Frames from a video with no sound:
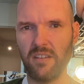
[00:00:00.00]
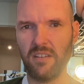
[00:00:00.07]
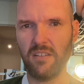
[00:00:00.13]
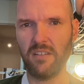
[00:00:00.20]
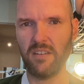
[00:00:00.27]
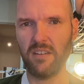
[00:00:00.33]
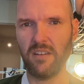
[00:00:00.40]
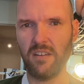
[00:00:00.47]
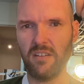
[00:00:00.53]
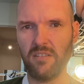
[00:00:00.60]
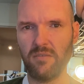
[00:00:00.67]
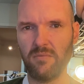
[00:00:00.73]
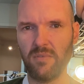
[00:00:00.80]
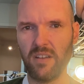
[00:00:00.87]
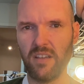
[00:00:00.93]
needing to
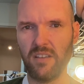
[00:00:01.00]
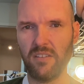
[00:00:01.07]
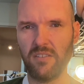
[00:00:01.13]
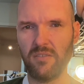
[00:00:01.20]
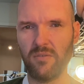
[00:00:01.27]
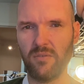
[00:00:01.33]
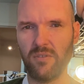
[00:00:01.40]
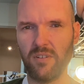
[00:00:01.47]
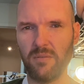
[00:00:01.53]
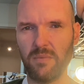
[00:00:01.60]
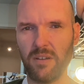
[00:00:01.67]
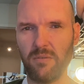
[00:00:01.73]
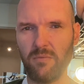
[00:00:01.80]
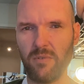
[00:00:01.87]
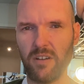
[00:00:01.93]
rest, or am I
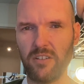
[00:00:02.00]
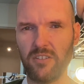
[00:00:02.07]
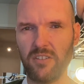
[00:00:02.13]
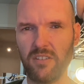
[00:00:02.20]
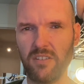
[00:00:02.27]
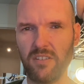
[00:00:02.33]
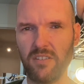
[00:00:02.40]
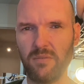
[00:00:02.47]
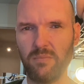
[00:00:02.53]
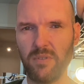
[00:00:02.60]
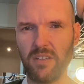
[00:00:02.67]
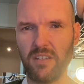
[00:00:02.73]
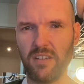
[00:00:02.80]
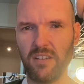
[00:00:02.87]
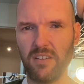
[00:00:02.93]
watching this
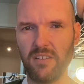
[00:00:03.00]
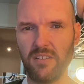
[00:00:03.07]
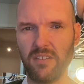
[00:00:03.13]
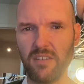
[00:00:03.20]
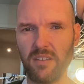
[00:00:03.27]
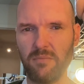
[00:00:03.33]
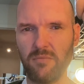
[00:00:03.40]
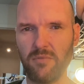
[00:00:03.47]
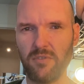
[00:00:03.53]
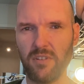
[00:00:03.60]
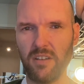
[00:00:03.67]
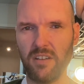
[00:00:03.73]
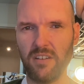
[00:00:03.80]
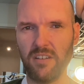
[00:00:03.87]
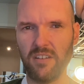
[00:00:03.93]
because I'm
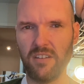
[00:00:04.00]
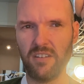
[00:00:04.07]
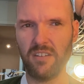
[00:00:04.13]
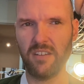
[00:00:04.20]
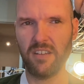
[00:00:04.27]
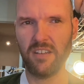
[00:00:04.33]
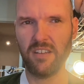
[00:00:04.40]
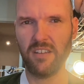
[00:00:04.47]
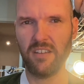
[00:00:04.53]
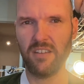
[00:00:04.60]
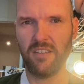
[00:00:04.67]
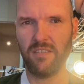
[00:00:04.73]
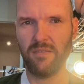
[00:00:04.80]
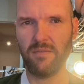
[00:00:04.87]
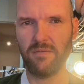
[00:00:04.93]
trying to
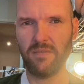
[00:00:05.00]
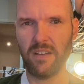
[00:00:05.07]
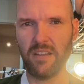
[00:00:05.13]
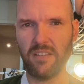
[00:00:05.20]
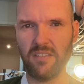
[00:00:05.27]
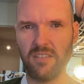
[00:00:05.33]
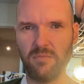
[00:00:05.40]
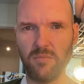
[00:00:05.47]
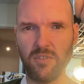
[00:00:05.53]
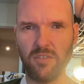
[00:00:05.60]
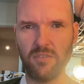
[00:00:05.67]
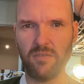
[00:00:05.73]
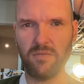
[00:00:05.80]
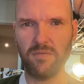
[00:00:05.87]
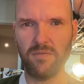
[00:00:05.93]
find some
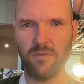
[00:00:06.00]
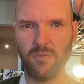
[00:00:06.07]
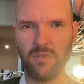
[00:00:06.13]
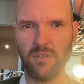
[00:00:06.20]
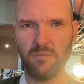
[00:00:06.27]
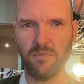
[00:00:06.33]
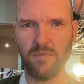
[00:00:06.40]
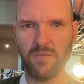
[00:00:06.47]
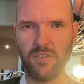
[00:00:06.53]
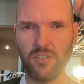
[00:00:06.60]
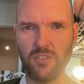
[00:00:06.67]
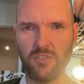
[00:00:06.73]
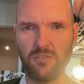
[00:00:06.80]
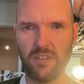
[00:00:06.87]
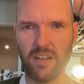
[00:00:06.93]
other form of
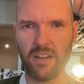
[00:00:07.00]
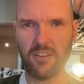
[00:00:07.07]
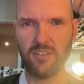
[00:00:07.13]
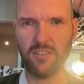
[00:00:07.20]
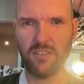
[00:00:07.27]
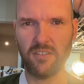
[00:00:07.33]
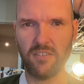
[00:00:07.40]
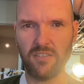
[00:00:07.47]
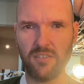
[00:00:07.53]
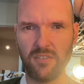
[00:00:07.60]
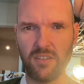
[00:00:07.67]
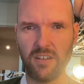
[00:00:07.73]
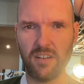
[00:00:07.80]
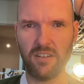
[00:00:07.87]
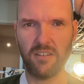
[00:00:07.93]
distraction so
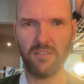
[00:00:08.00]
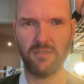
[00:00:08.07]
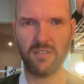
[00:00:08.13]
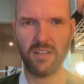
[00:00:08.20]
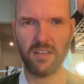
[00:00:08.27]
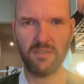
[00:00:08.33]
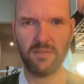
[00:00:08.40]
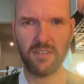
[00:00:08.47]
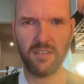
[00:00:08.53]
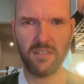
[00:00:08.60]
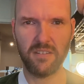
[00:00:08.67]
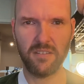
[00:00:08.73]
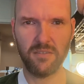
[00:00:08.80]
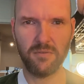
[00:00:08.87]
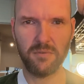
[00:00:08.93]
that I don't have to
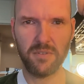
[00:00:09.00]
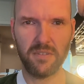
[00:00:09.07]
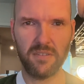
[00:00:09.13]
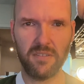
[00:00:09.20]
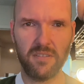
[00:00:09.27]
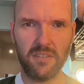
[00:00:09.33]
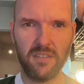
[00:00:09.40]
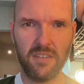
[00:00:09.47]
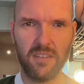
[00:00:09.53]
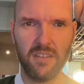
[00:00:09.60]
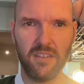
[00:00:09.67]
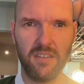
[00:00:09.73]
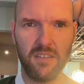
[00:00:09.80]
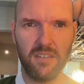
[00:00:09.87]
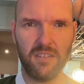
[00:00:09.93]
deal with
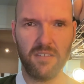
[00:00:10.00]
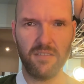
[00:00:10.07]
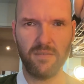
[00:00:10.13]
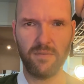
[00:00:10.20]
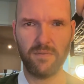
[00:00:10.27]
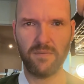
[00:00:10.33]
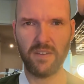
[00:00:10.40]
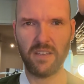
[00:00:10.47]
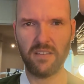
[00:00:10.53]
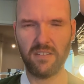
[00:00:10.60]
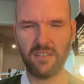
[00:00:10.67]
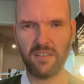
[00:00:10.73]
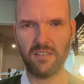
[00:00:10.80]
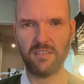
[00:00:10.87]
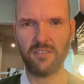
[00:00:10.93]

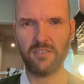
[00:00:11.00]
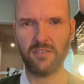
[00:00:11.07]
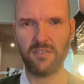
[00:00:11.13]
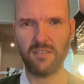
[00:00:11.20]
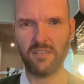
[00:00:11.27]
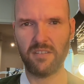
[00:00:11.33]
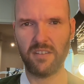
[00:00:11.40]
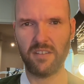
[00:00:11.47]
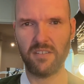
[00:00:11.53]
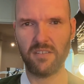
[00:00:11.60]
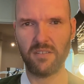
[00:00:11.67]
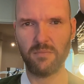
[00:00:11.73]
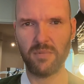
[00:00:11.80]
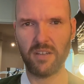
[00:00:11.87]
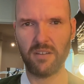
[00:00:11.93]
facing certain things
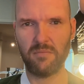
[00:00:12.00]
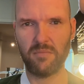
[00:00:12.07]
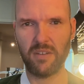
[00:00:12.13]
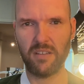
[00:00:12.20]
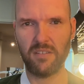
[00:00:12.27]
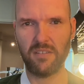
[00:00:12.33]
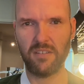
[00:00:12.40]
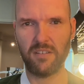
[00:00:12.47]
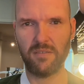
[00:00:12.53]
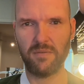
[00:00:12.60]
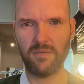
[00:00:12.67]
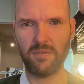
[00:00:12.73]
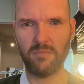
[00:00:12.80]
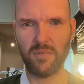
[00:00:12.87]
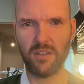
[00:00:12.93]
about
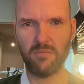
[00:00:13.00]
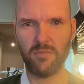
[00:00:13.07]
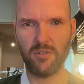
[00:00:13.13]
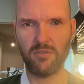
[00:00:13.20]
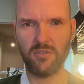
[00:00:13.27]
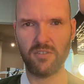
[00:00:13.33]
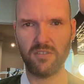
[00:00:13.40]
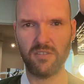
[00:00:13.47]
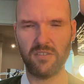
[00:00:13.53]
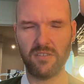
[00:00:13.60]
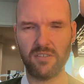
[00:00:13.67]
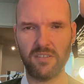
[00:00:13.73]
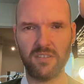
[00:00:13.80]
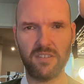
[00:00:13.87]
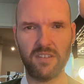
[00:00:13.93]
myself and my emotions
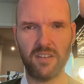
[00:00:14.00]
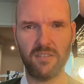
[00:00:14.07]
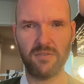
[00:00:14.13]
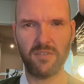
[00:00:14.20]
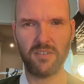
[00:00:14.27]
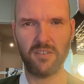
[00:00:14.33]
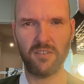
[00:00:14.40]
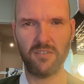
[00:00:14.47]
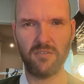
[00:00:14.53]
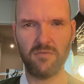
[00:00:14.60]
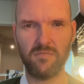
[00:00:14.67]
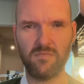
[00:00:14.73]
and stuff. So